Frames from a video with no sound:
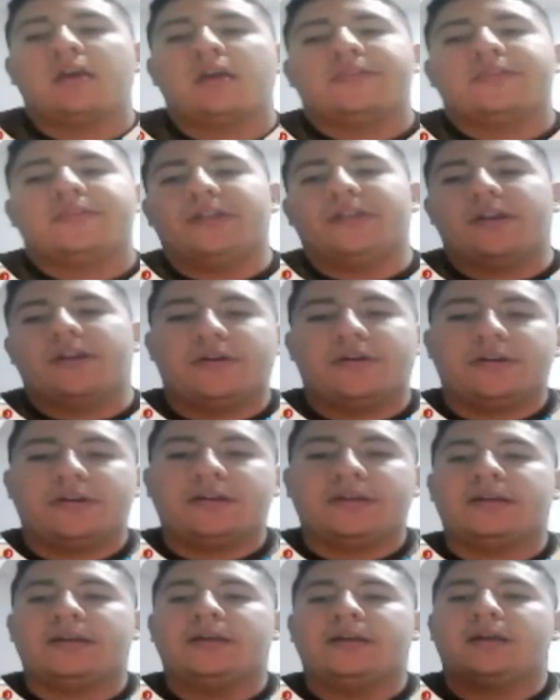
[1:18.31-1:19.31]
the
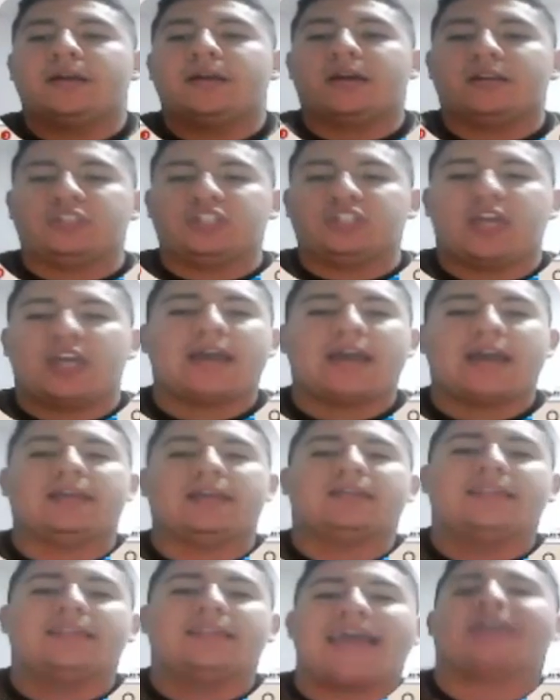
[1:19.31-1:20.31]
learner anxiety
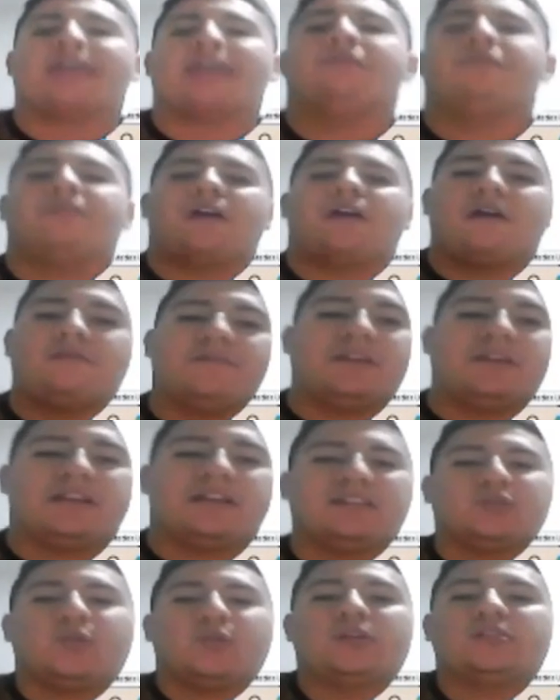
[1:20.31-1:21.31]
and lack of
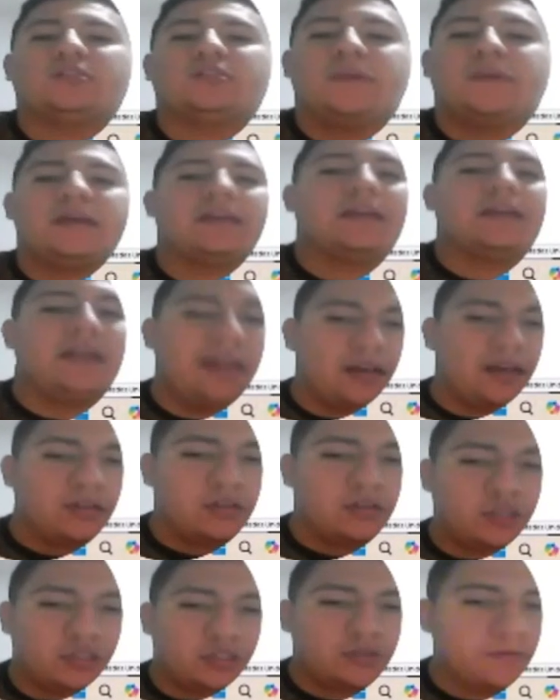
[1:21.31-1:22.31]
confidence when speaking in
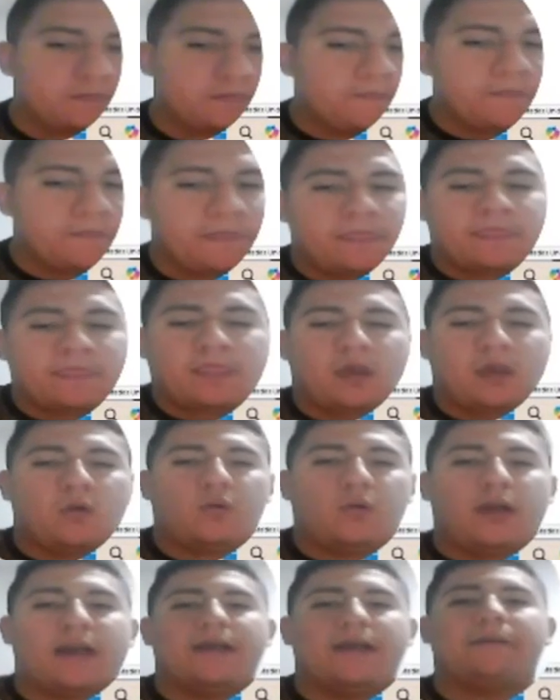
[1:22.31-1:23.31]
English.
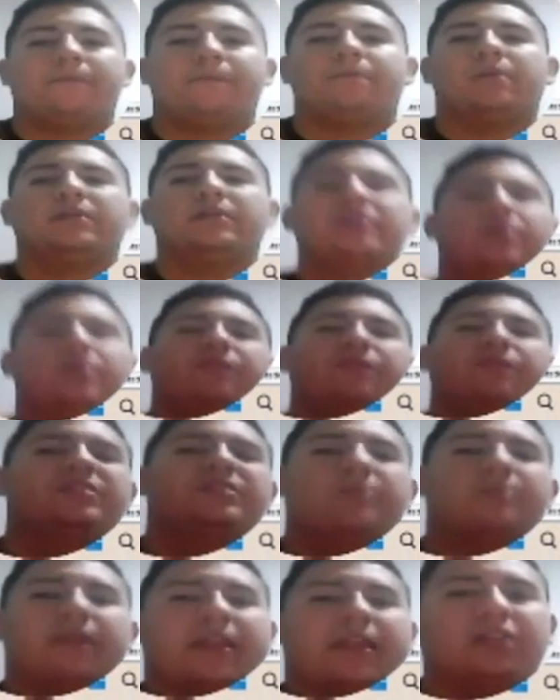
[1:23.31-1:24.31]
Okay, let's see a brief
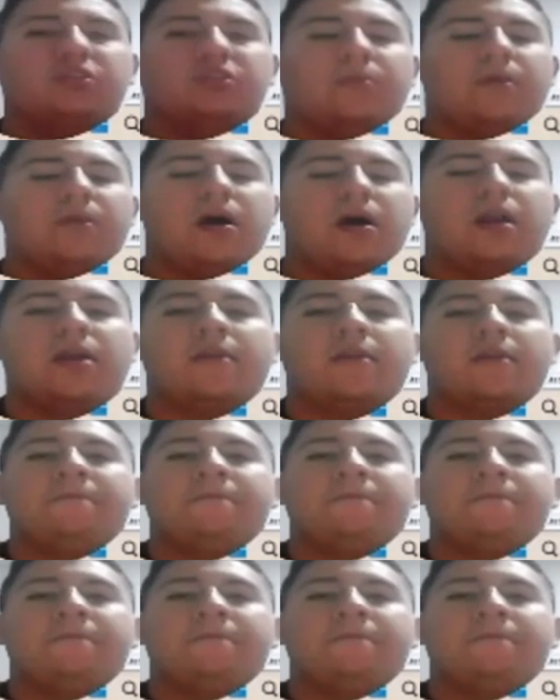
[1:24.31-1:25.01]
explanation about it.